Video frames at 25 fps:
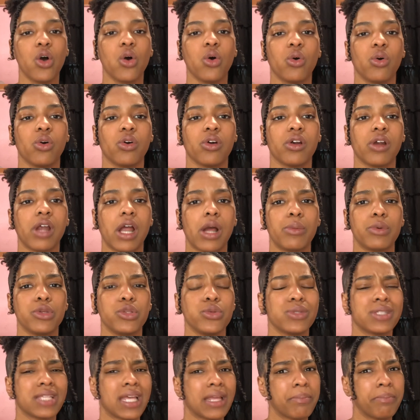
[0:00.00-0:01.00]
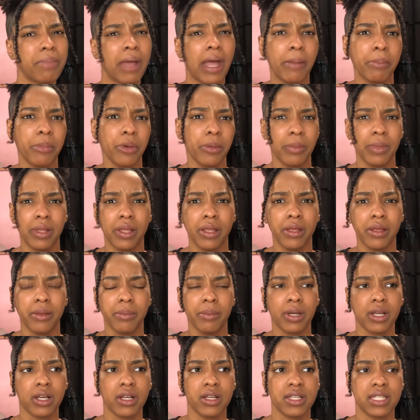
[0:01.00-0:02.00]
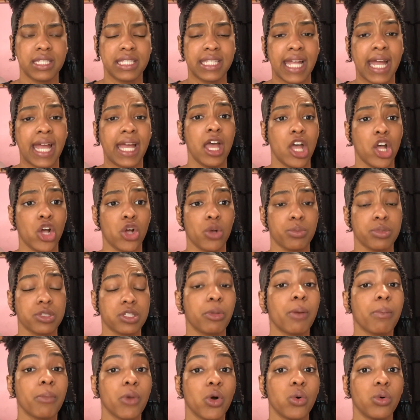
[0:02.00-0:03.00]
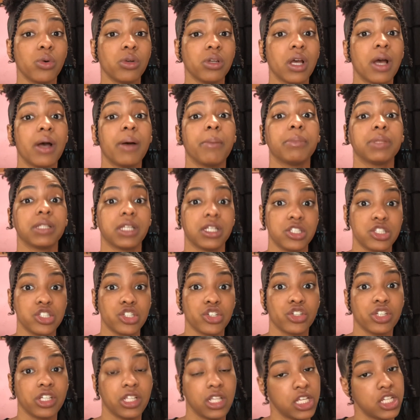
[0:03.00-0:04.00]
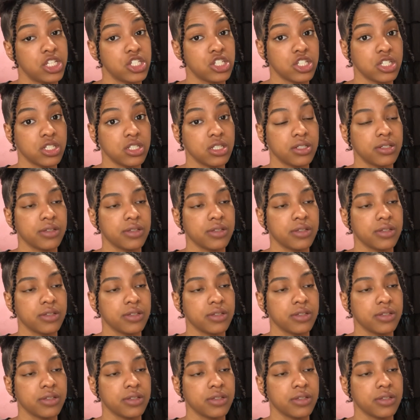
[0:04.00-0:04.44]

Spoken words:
or I would use like peppermint because that helps promote blood circulation,